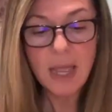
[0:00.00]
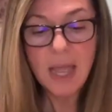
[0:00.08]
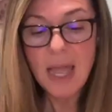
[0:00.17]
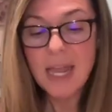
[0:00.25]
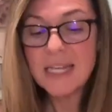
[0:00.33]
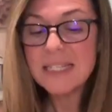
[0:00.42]

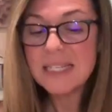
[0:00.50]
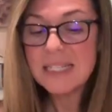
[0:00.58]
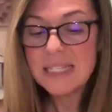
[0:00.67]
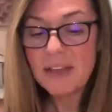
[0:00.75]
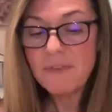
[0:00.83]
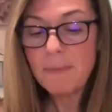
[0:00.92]
It has
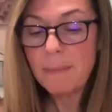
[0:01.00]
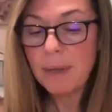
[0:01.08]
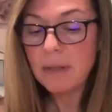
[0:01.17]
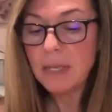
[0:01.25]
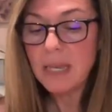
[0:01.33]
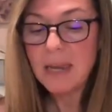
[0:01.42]
7
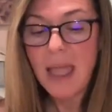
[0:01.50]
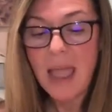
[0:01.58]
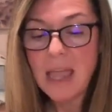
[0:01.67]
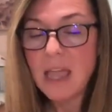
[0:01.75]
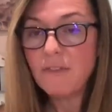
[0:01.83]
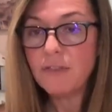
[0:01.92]
billion
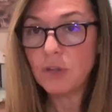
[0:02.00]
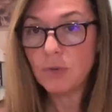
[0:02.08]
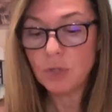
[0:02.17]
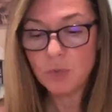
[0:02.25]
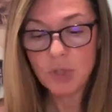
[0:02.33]
AFUs,